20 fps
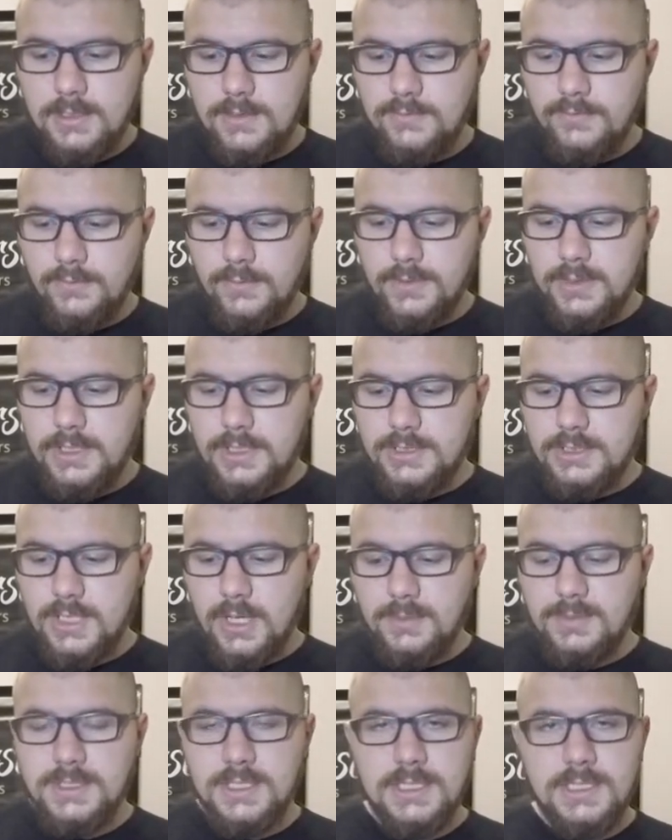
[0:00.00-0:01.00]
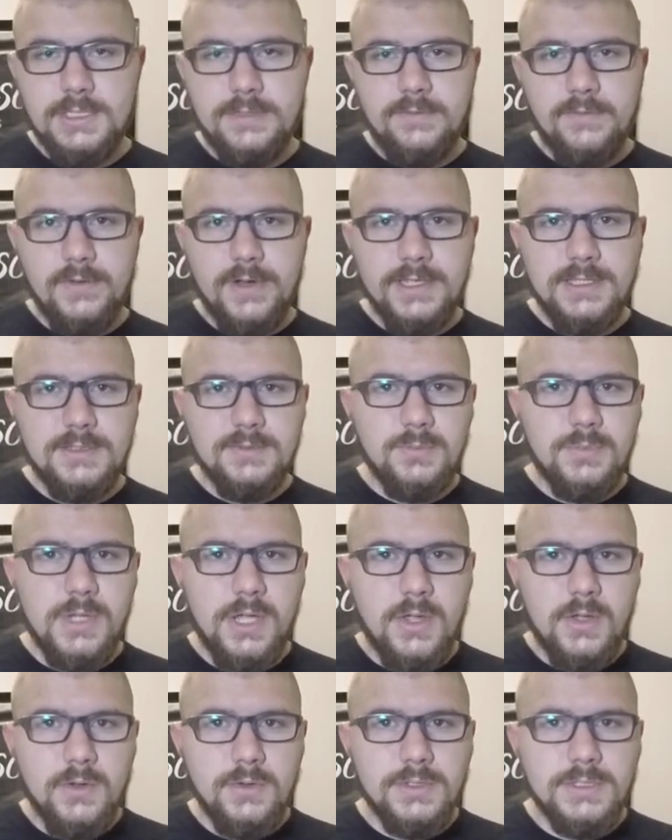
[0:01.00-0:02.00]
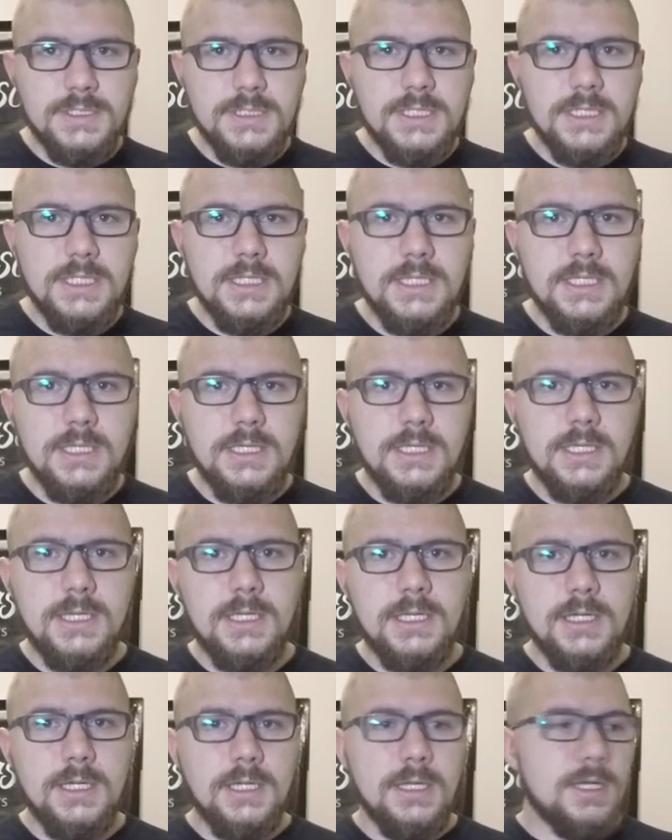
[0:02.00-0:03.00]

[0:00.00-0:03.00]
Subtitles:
for the tops of these frets, because the